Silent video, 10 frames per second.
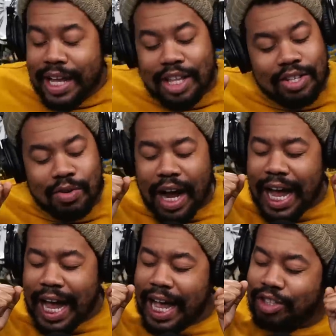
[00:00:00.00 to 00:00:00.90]
And then your
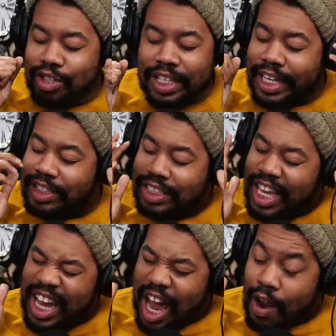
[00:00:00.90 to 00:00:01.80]
ass just has to
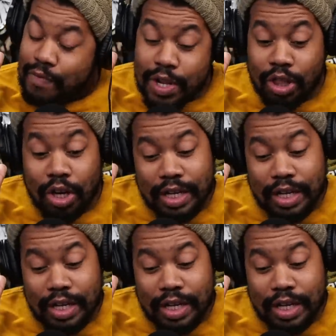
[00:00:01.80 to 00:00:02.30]
take every thought.